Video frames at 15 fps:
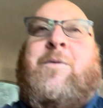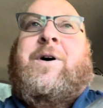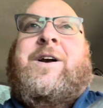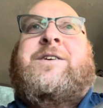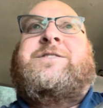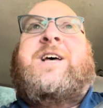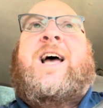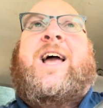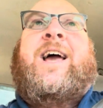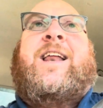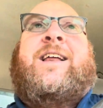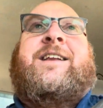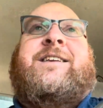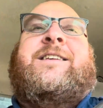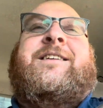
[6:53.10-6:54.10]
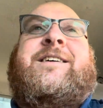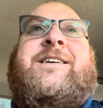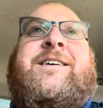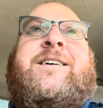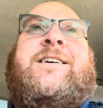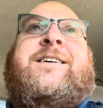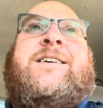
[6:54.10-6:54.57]
what they're saying
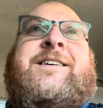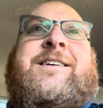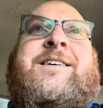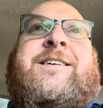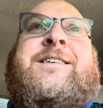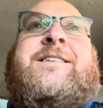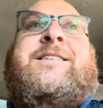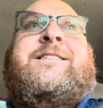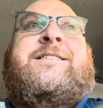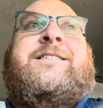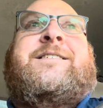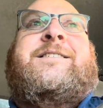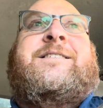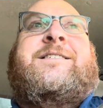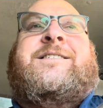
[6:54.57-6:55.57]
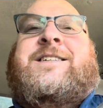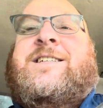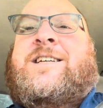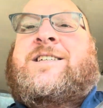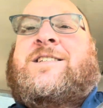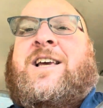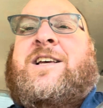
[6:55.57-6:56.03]
and she
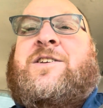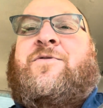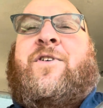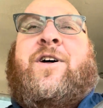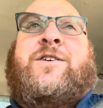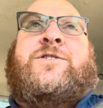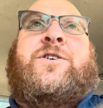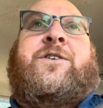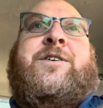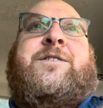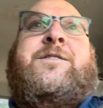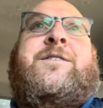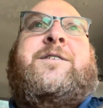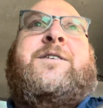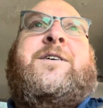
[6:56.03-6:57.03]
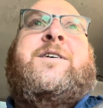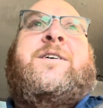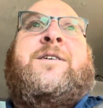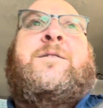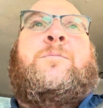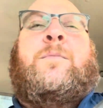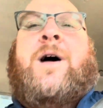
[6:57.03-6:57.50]
just gets flustered.
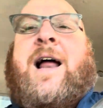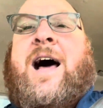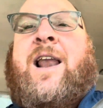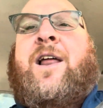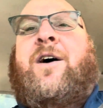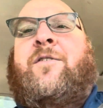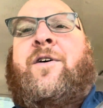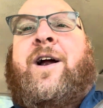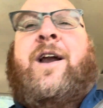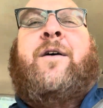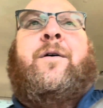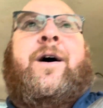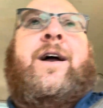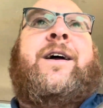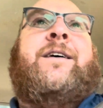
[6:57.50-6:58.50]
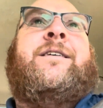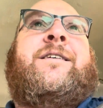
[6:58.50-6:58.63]
But I love her anyway.